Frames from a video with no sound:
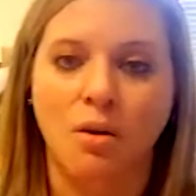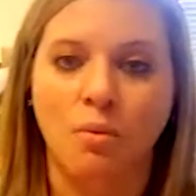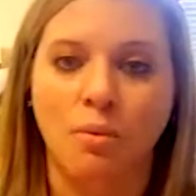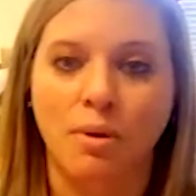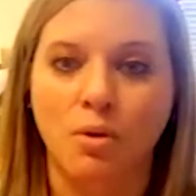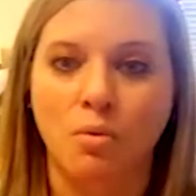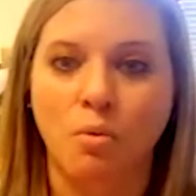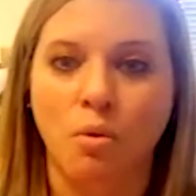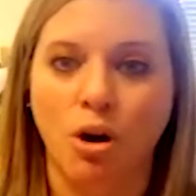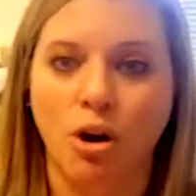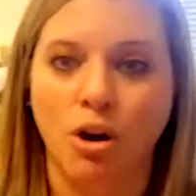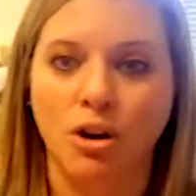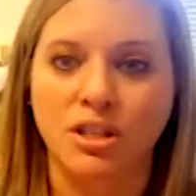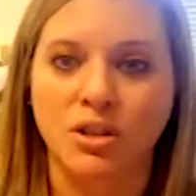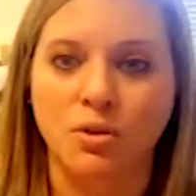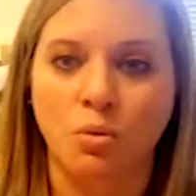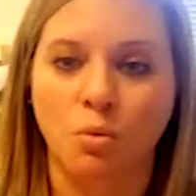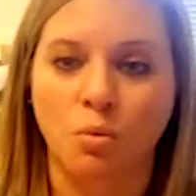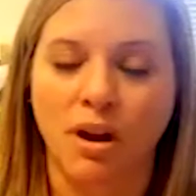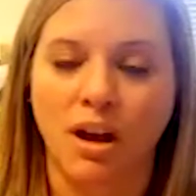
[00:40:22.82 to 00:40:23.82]
We
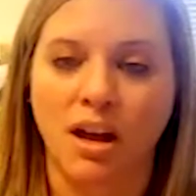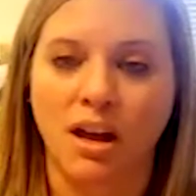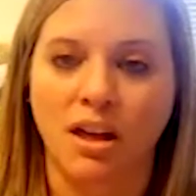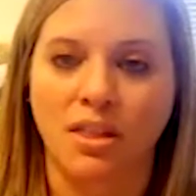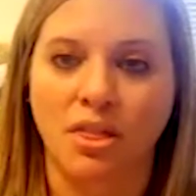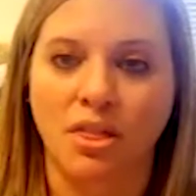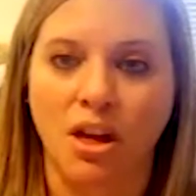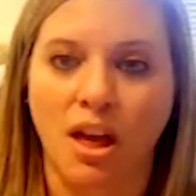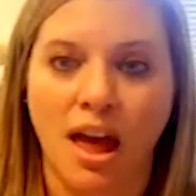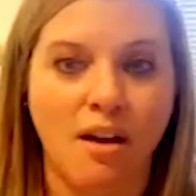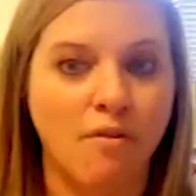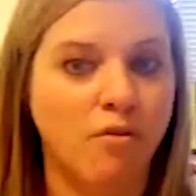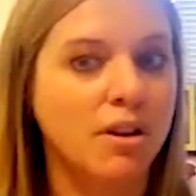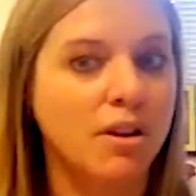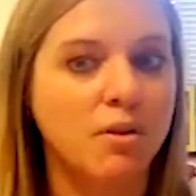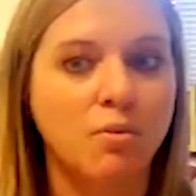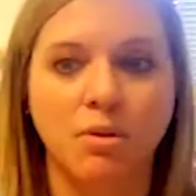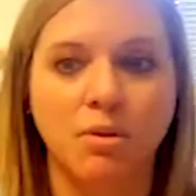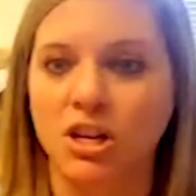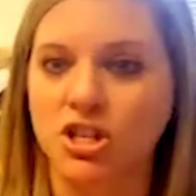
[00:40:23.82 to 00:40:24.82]
worked with
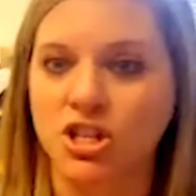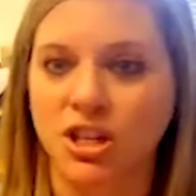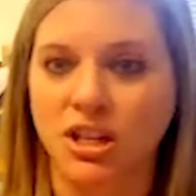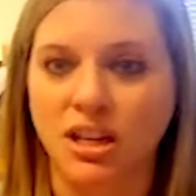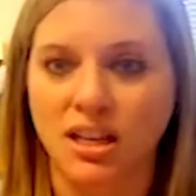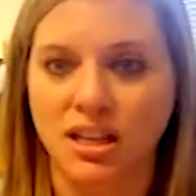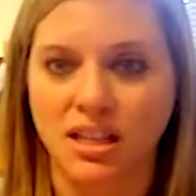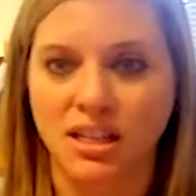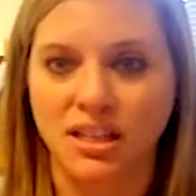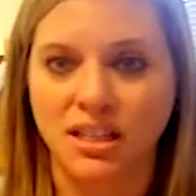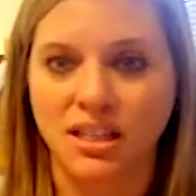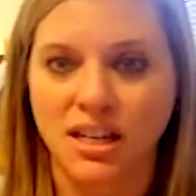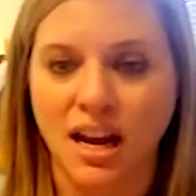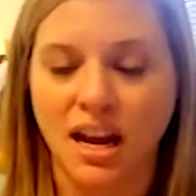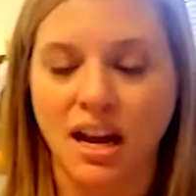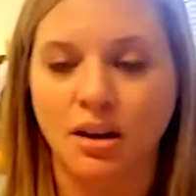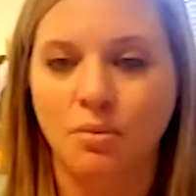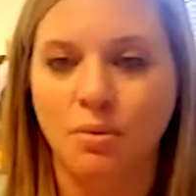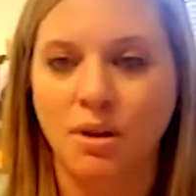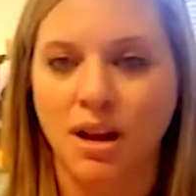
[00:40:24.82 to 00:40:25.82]
every region in the state.